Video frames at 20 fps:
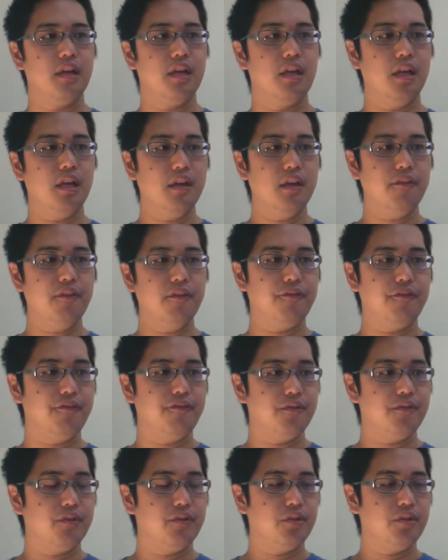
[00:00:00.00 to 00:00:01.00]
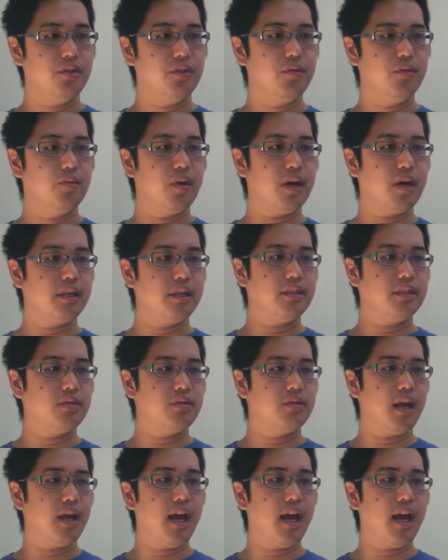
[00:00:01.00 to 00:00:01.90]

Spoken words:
if you wanted to